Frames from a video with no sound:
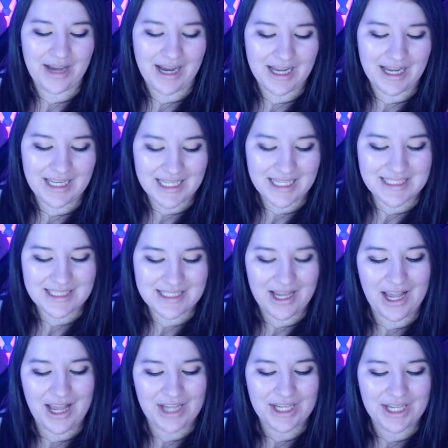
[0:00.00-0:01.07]
Let's
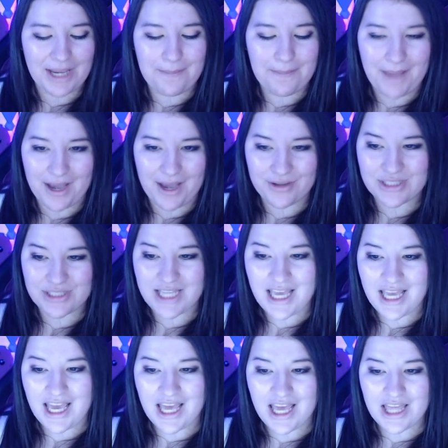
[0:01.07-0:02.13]
talk about
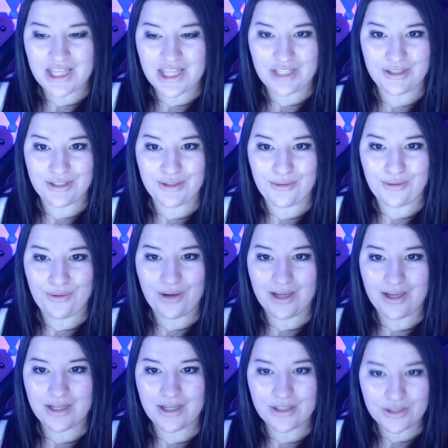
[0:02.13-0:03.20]
the new
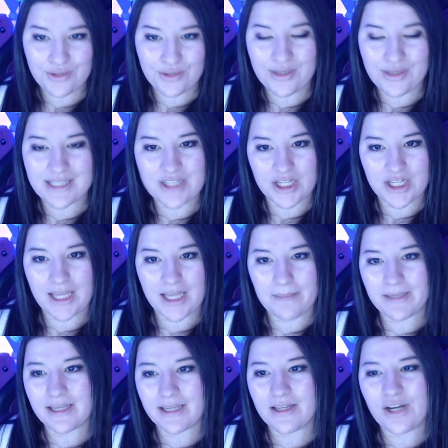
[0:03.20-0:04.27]
units are
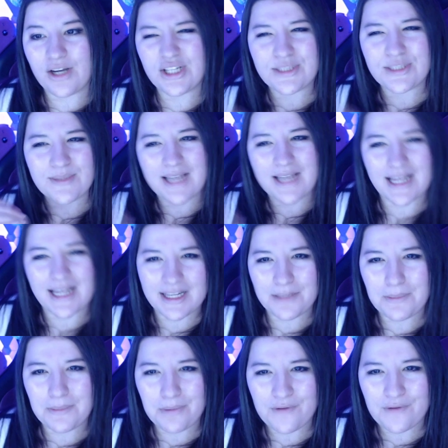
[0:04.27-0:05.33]
coming. Also, we got a little
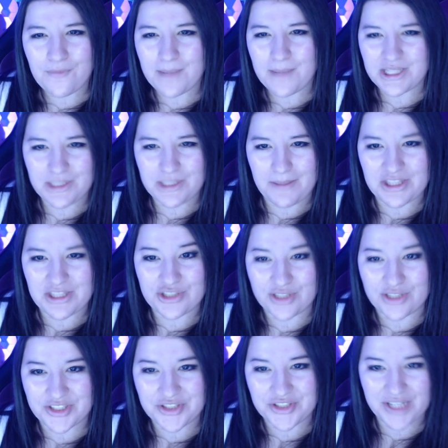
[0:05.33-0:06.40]
bit more information about the
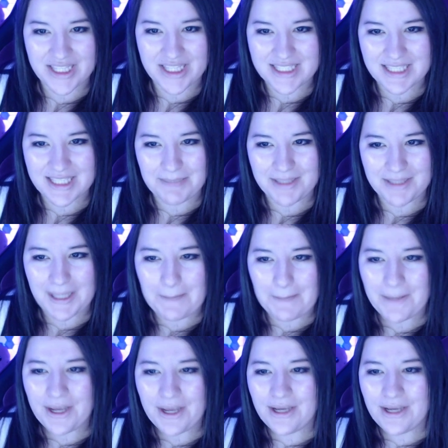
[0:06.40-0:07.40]
treasure trade that's coming up.